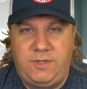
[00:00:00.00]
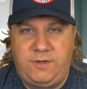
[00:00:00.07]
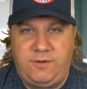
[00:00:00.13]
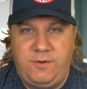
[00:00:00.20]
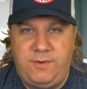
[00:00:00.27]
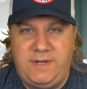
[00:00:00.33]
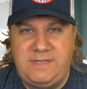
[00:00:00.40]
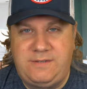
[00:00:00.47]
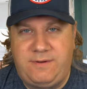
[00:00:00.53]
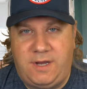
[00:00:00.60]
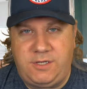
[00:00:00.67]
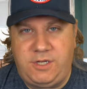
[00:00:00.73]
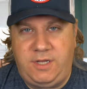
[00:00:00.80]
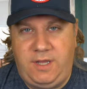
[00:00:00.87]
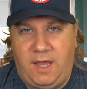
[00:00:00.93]
they're doing is they're
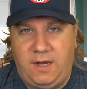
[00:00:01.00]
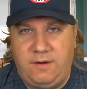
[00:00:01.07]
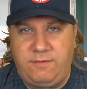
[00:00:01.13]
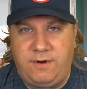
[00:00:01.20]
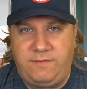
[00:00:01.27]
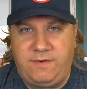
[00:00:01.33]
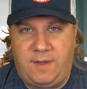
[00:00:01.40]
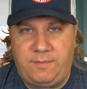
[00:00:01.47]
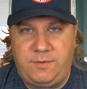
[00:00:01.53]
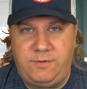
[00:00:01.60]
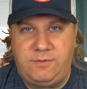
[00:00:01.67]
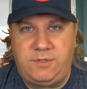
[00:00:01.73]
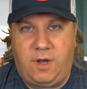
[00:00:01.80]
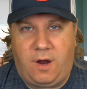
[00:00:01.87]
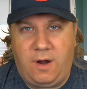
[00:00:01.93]
actually getting rid of
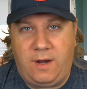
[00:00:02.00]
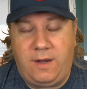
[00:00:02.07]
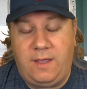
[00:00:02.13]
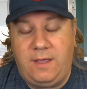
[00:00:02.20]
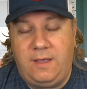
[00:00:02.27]
Neptune's Heart